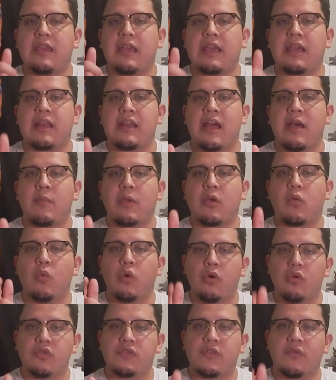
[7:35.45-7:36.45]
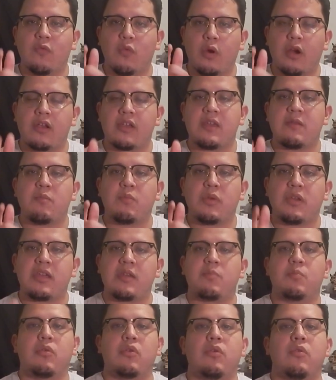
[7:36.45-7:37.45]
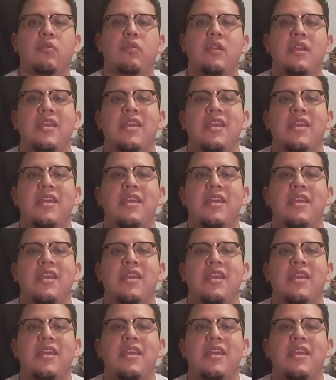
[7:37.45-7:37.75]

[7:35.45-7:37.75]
economic woes of working people